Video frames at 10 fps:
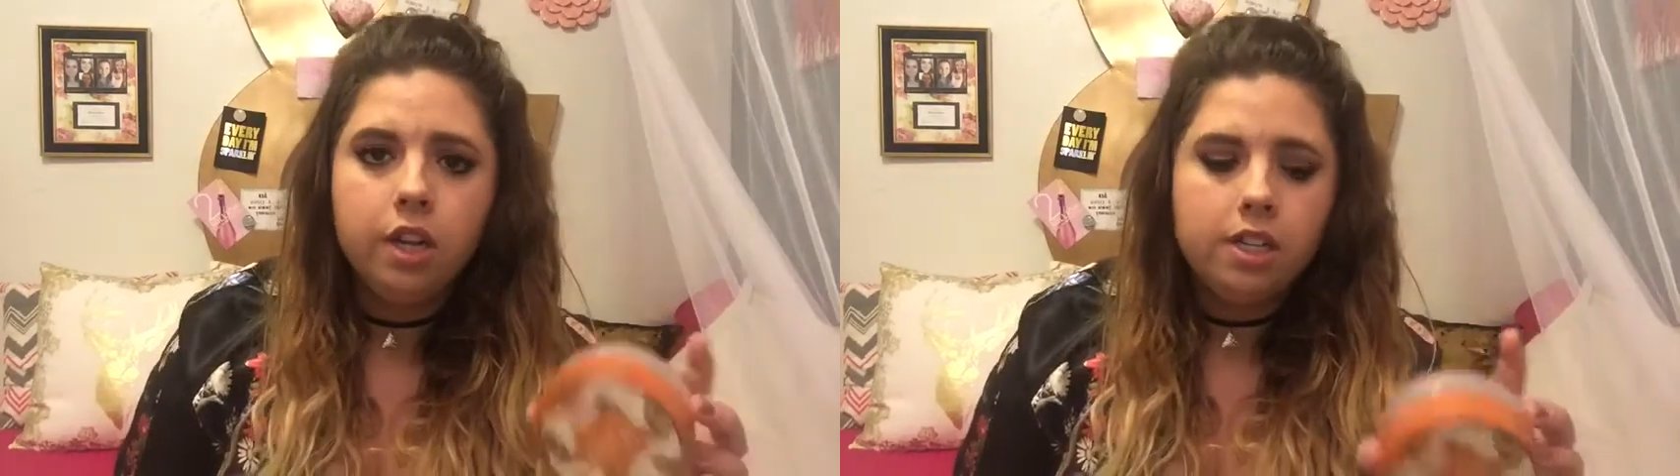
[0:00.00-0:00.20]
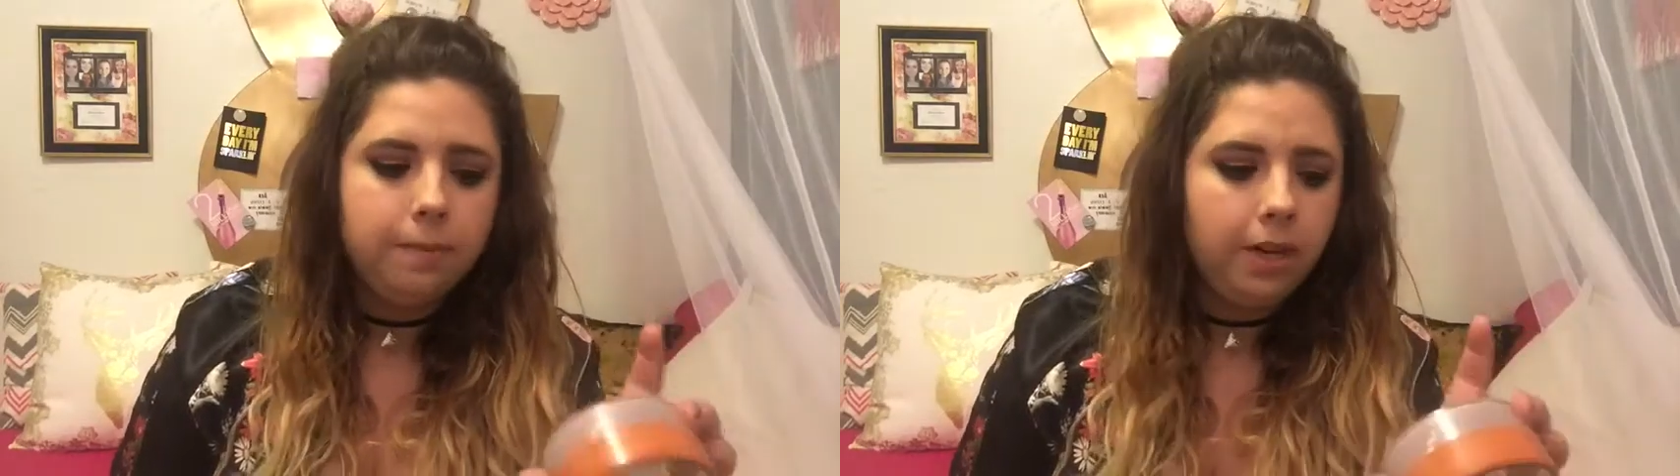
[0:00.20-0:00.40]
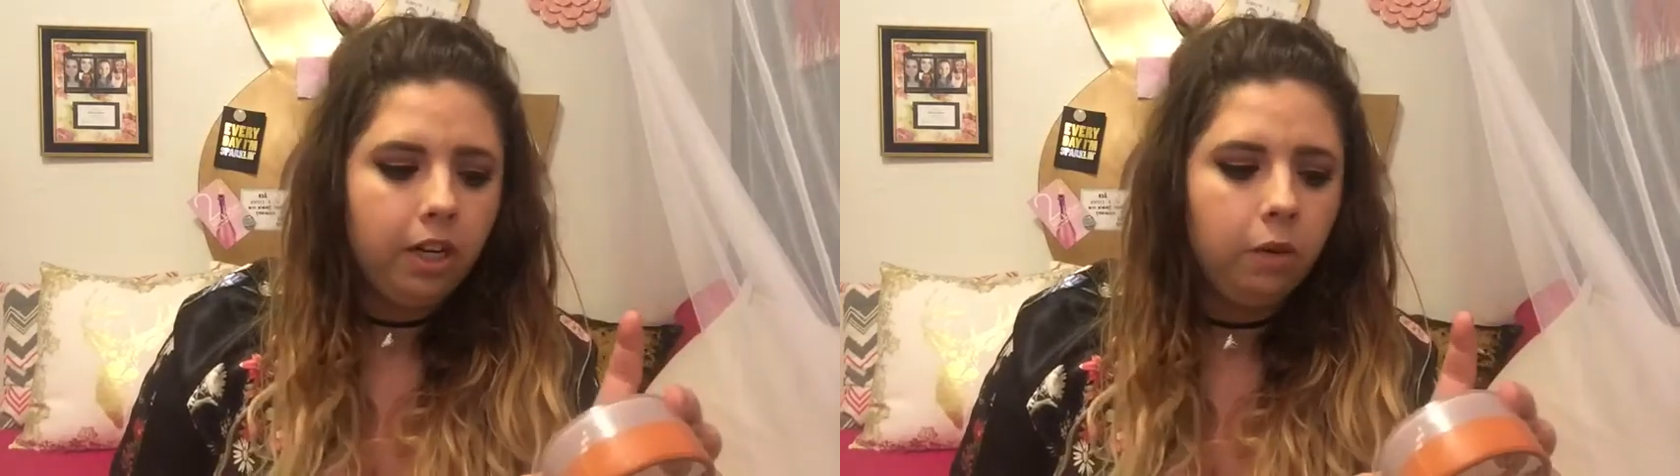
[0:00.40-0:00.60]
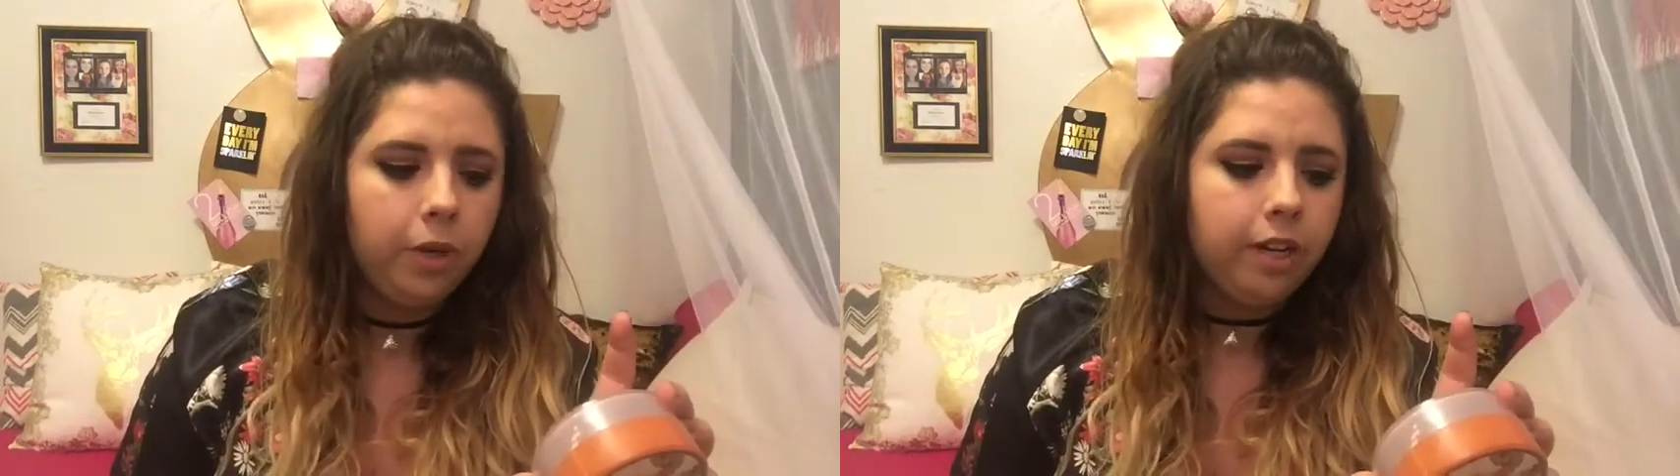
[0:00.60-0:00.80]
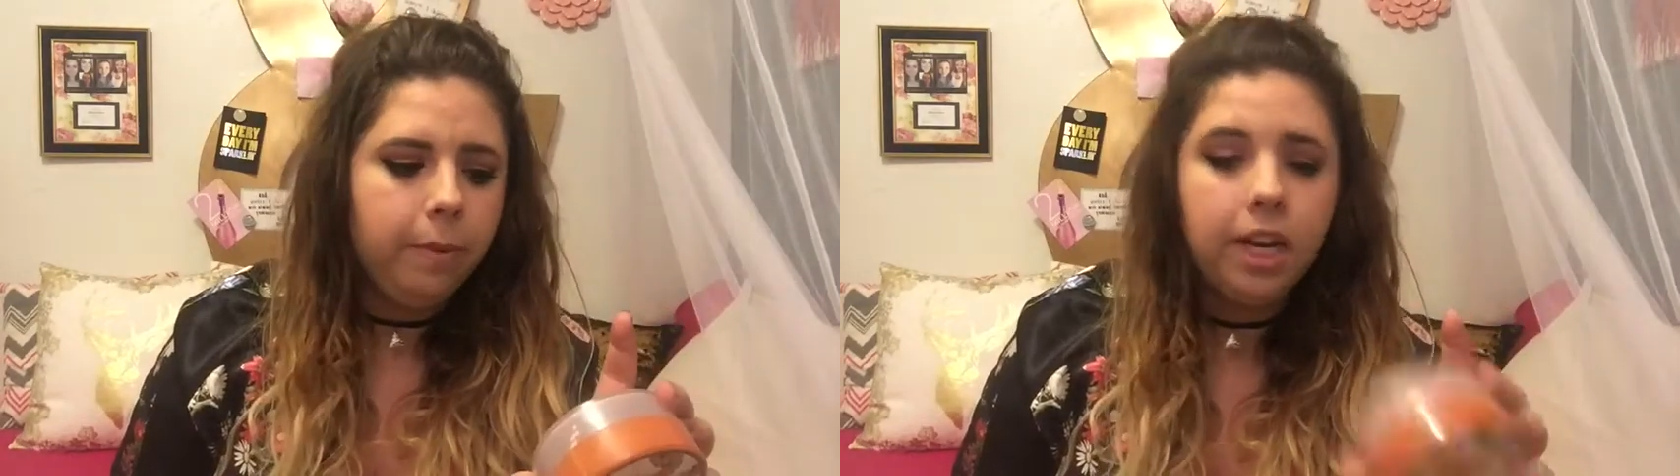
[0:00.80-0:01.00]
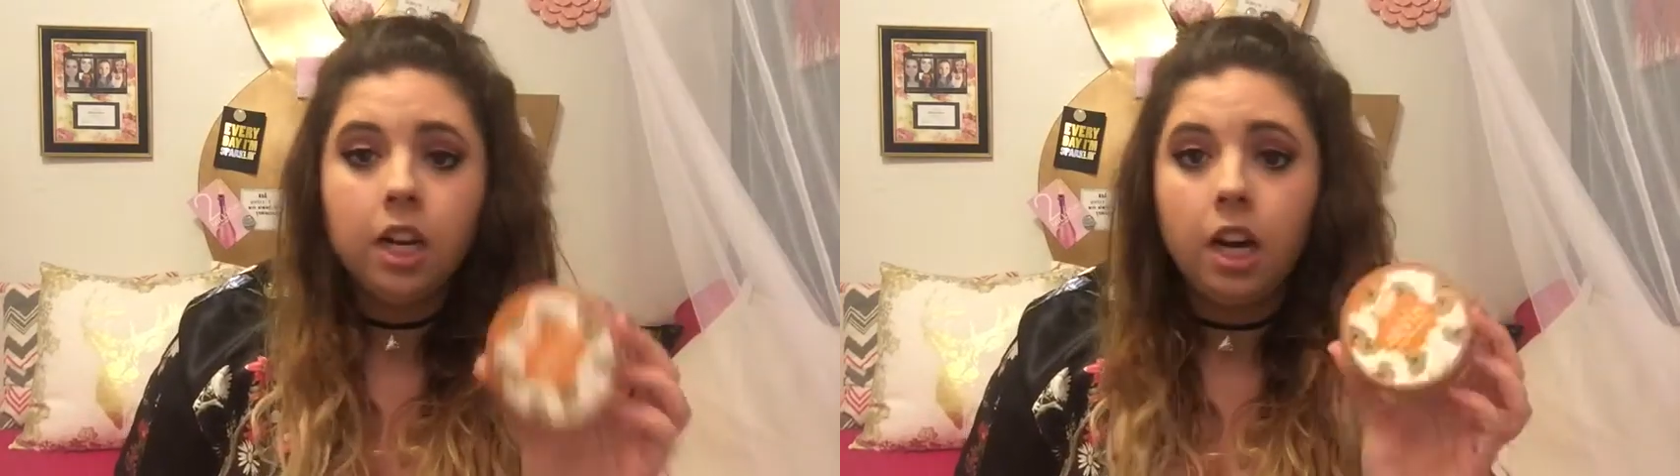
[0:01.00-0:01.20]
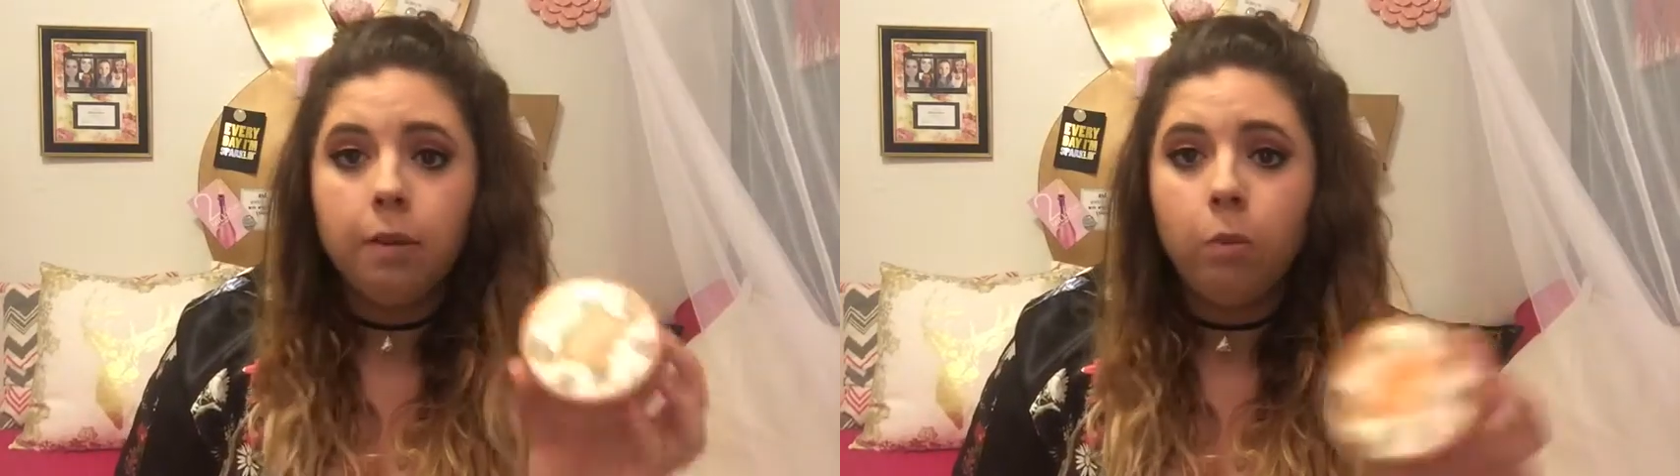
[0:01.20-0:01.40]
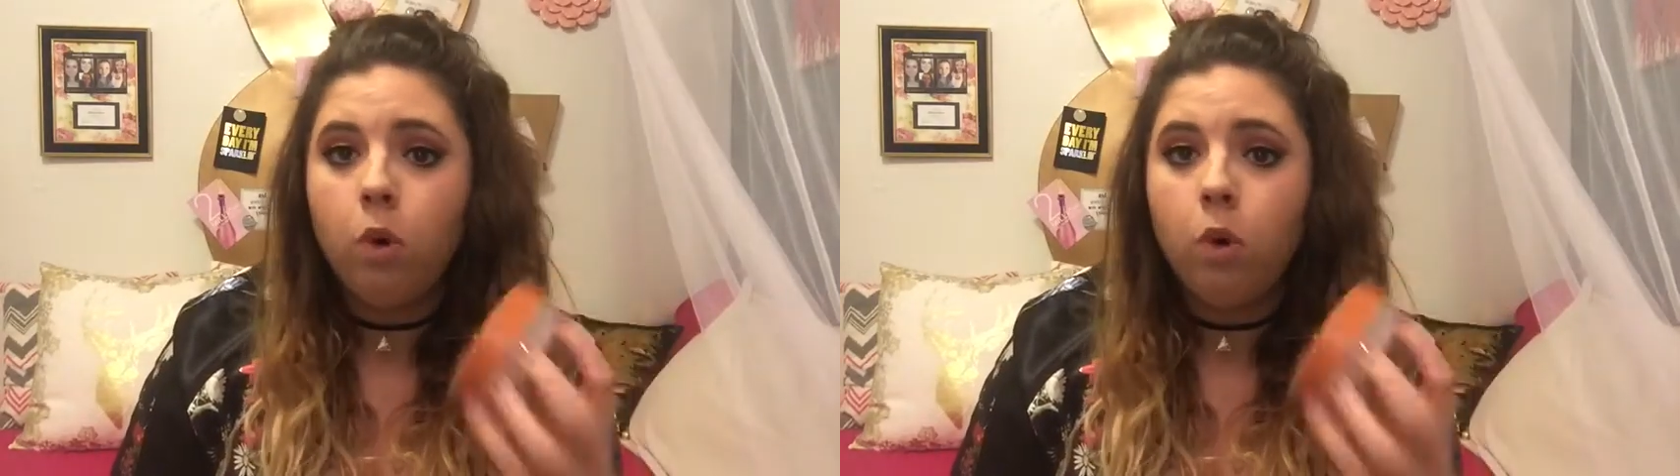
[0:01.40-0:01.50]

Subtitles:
depending on where you pick it up,